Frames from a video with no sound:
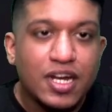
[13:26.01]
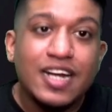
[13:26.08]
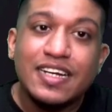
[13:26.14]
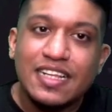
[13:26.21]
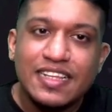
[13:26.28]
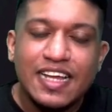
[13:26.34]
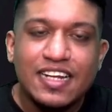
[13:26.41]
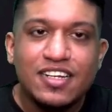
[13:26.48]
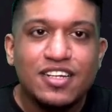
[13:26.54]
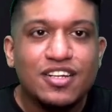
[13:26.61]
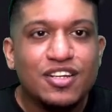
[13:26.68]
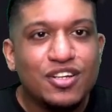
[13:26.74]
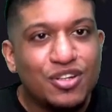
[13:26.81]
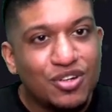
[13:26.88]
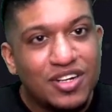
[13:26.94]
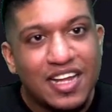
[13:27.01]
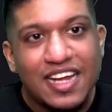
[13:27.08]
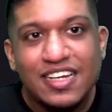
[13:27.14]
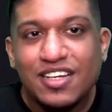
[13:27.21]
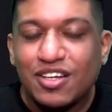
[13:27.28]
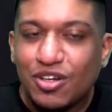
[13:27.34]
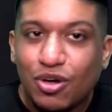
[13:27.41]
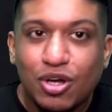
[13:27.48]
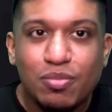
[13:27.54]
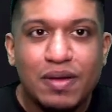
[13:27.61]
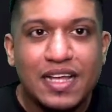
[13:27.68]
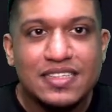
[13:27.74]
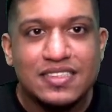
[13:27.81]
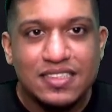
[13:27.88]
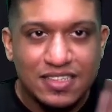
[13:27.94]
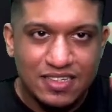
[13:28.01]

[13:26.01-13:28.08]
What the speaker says: Until then, good night, God bless,